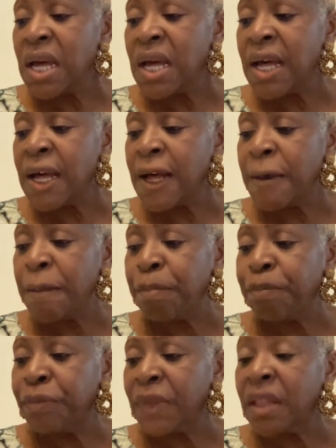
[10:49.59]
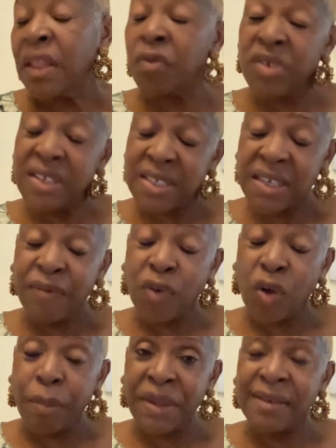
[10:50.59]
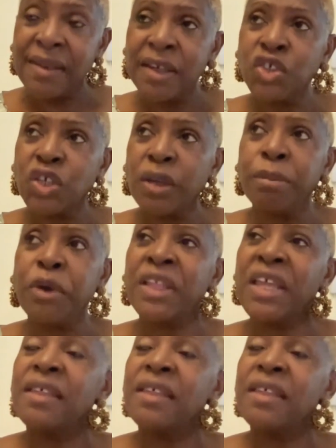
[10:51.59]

They received compensation money.